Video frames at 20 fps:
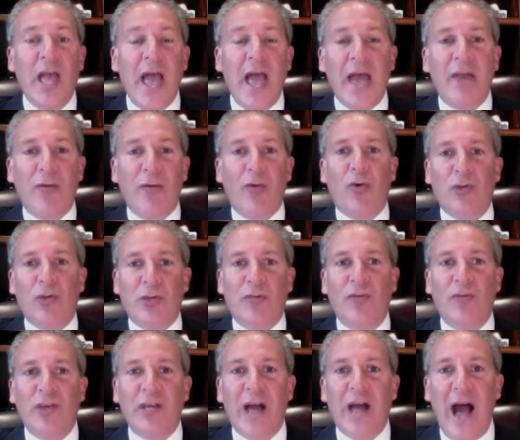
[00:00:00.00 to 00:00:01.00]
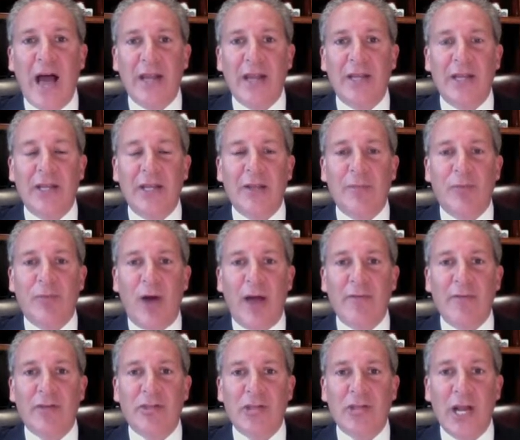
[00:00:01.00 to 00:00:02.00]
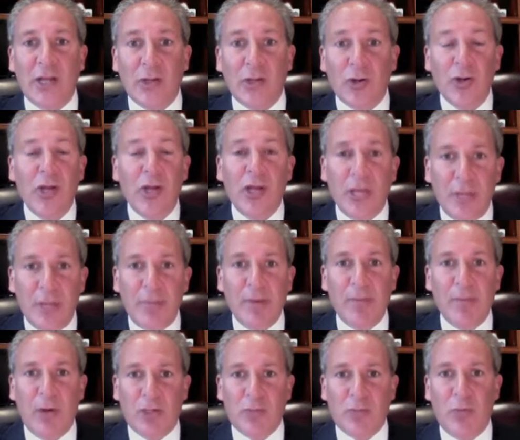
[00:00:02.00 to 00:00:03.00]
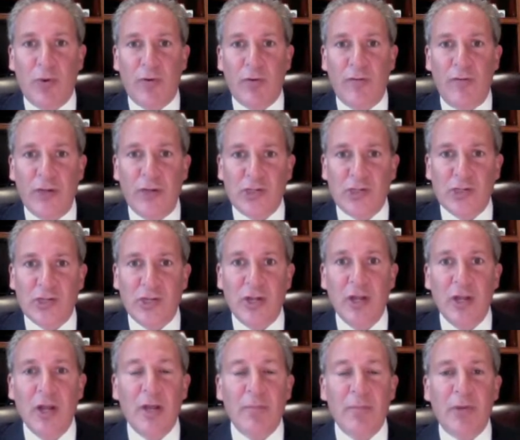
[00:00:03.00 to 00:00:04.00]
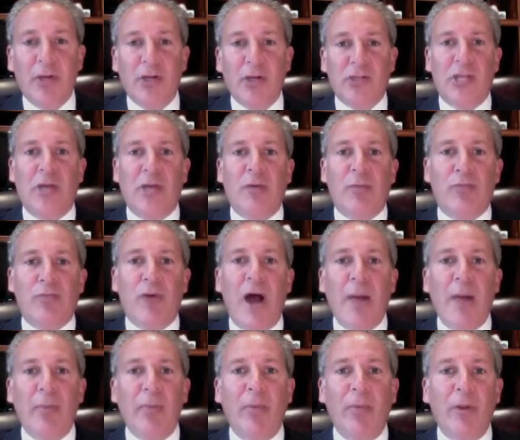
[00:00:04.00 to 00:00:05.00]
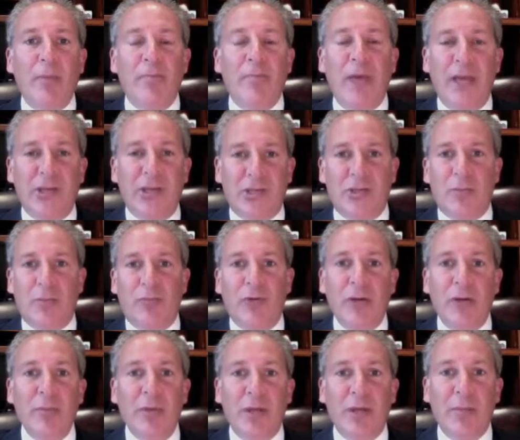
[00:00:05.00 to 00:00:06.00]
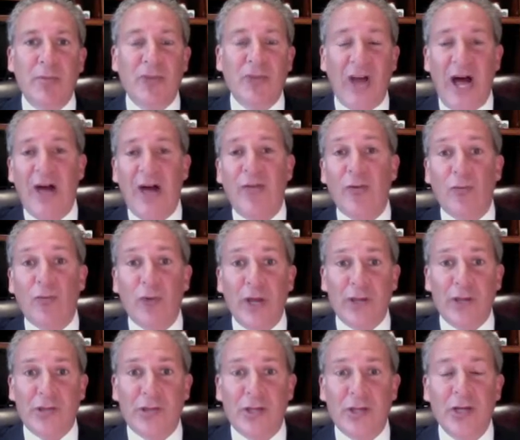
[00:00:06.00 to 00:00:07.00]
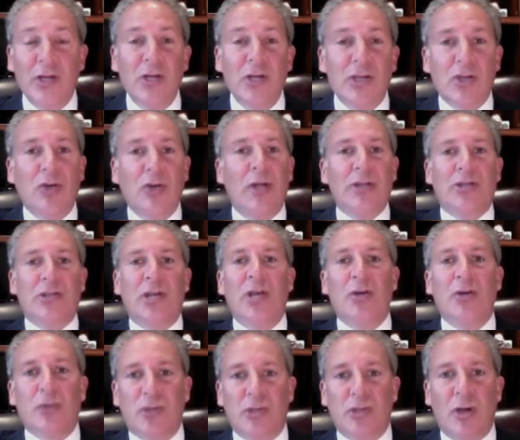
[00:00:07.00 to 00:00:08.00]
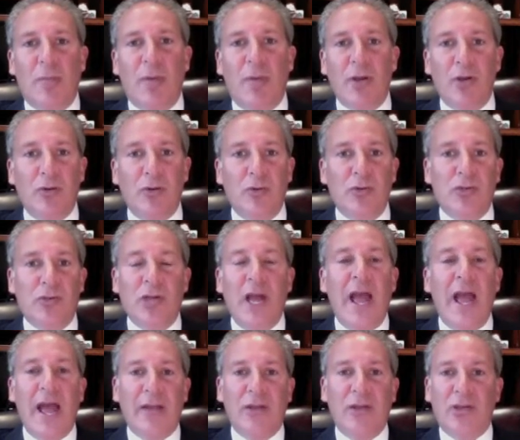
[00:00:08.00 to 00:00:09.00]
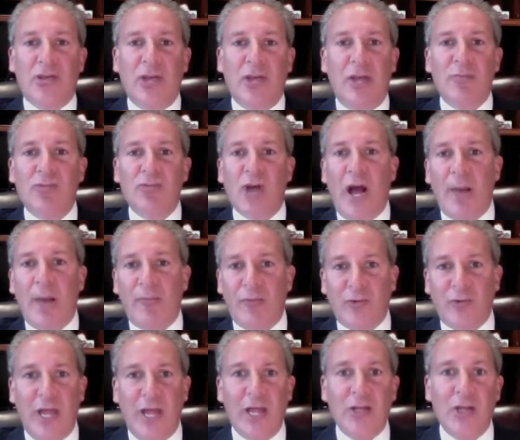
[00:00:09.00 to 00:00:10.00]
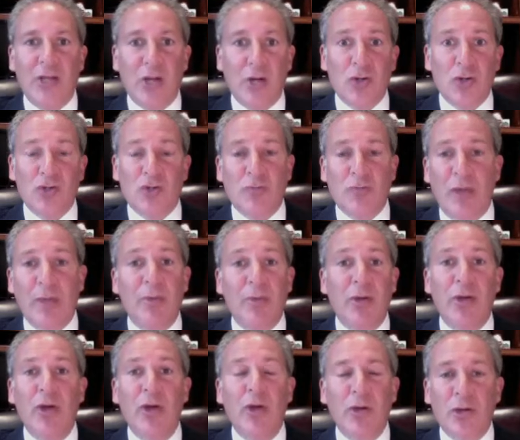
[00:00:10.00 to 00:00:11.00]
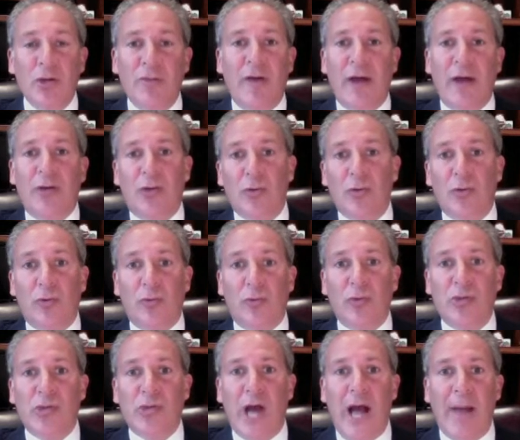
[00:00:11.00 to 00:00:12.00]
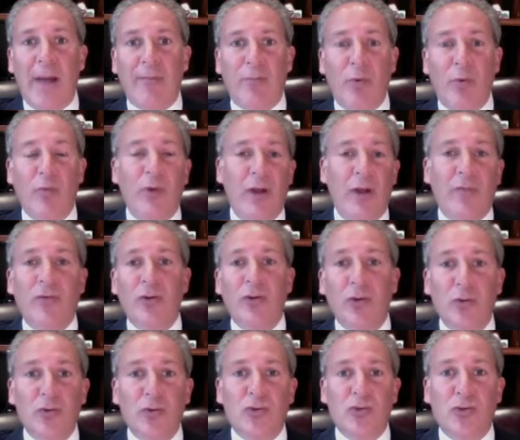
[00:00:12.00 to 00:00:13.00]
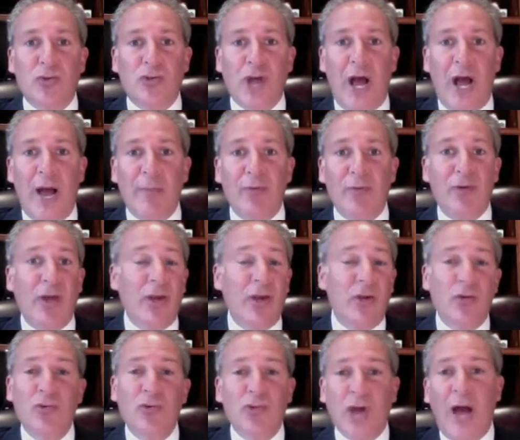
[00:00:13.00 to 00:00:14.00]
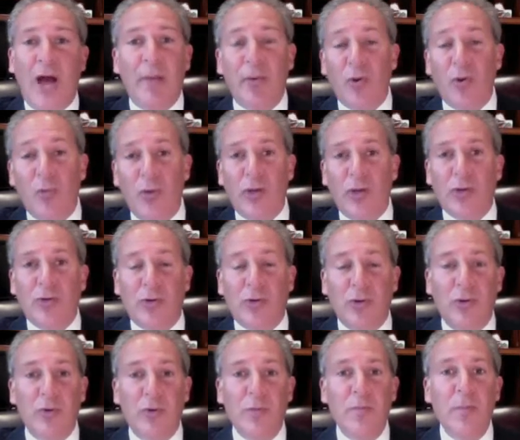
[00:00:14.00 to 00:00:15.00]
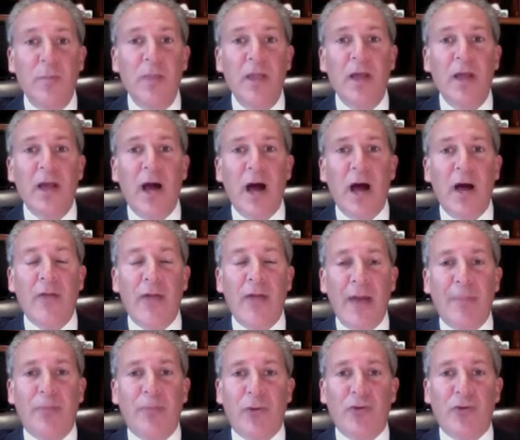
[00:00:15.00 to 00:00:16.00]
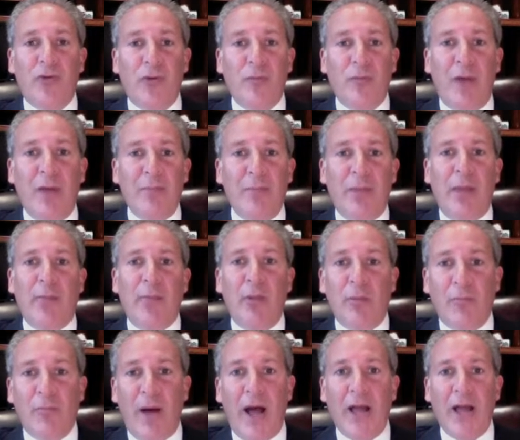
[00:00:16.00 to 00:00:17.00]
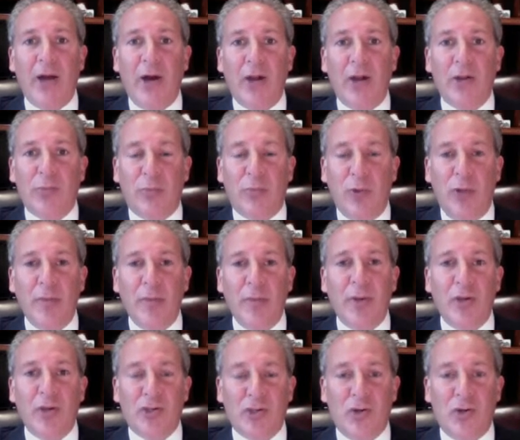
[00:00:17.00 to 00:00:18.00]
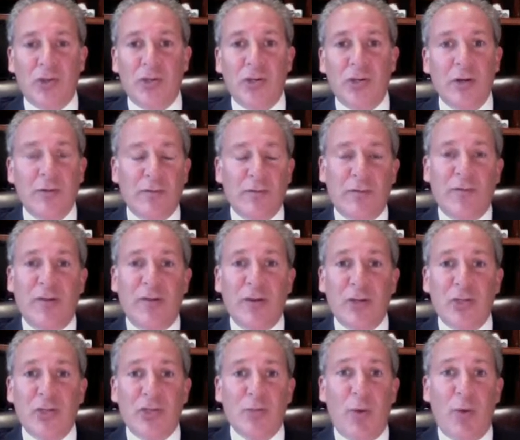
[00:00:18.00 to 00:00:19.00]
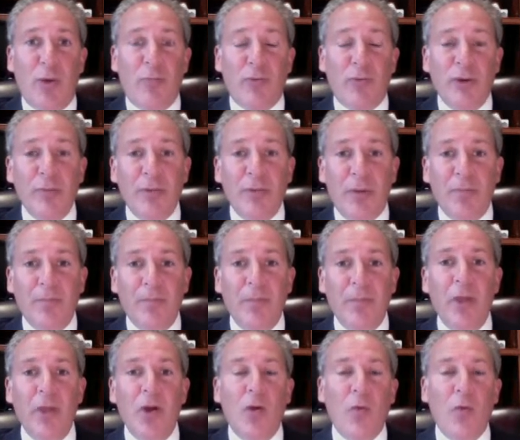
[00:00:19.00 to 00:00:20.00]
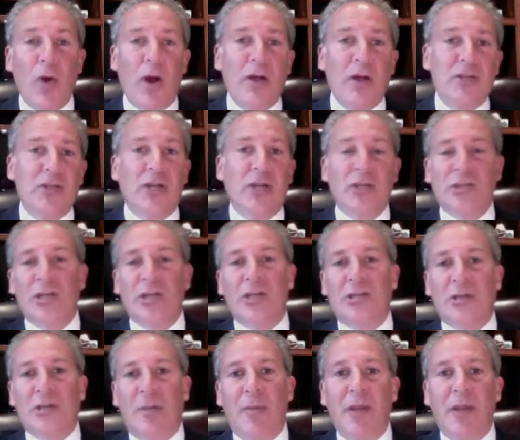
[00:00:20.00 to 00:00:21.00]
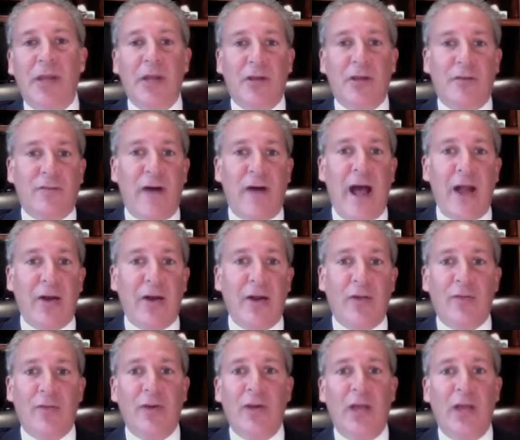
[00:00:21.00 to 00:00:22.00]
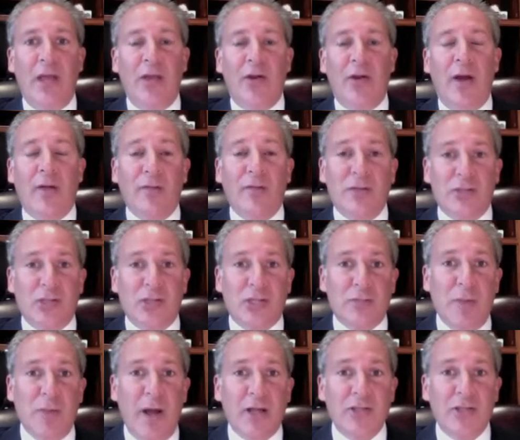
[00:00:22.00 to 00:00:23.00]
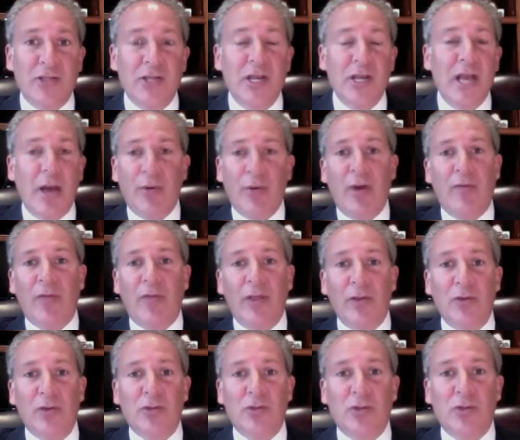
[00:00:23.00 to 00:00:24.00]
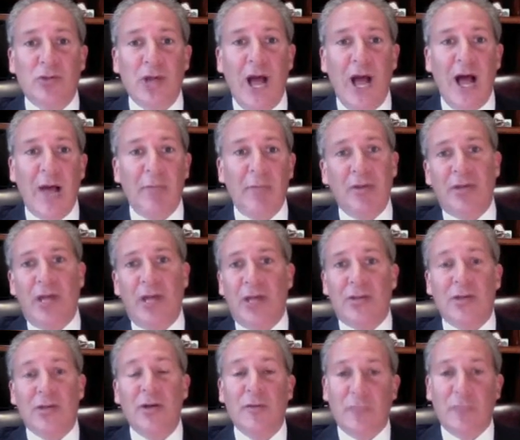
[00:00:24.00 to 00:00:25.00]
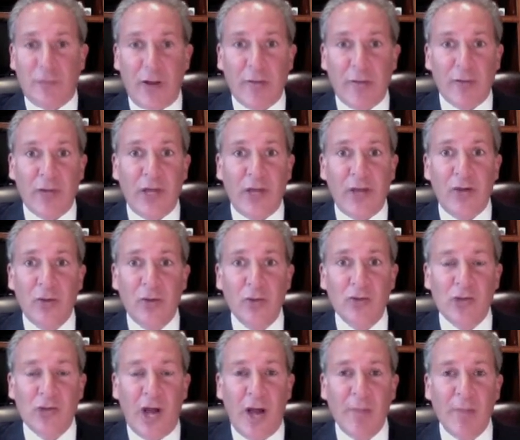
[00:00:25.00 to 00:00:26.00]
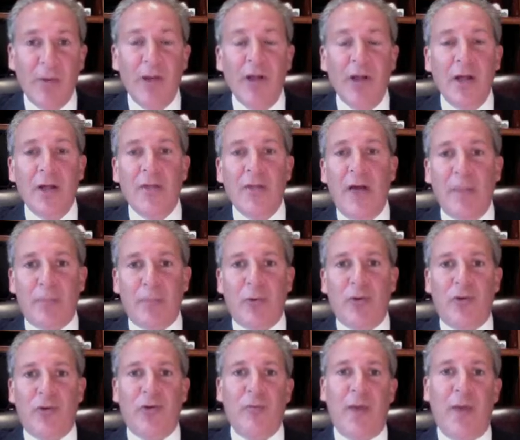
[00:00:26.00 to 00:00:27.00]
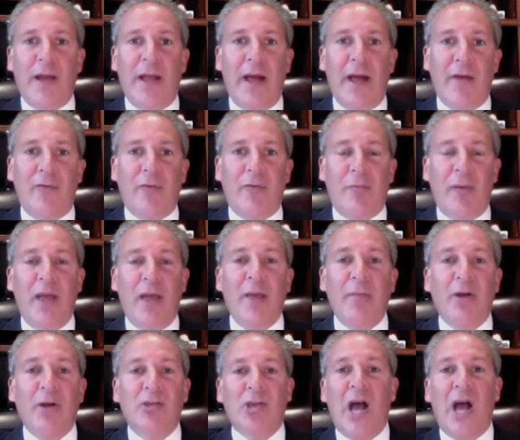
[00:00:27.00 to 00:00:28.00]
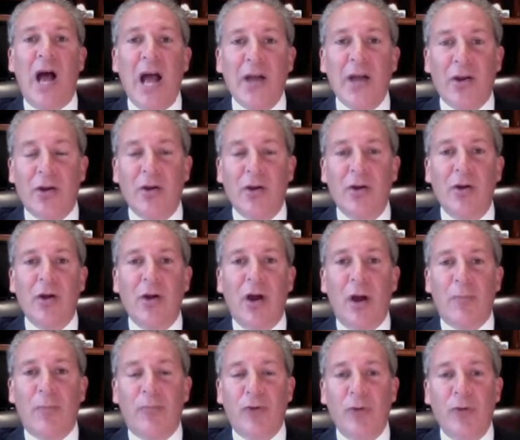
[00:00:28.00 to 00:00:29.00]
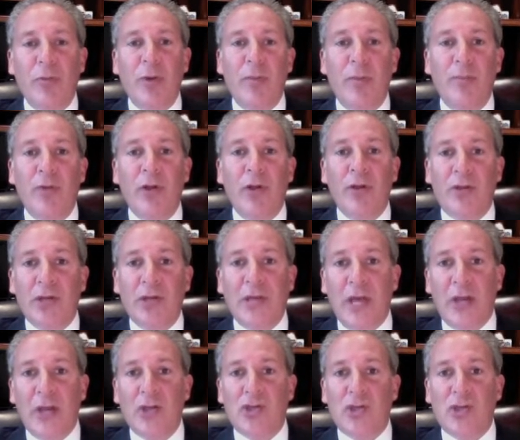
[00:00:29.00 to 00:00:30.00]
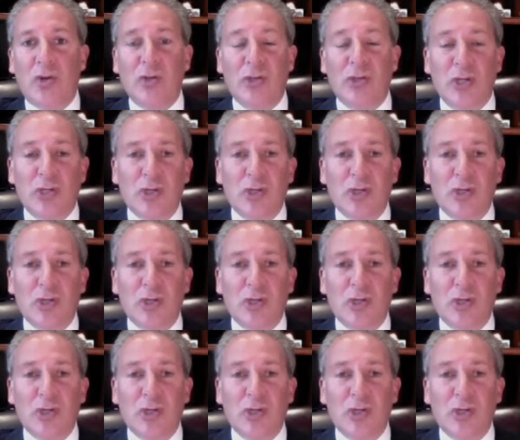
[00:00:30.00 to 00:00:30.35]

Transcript: And of course, if we got it in the private sector, it'd be much more efficient because they would probably base the premiums on the risk. So let's say you're somebody who's had the same job for 10 years, or maybe you've had two or three jobs, but whenever you lose your job, you get a new job in a week or two. That person might be able to buy unemployment insurance for a very small premium. Whereas let's say somebody gets fired every 6 months, and whenever they lose their job, it takes forever to get a new job. That person might have to pay a much higher premium to get insurance.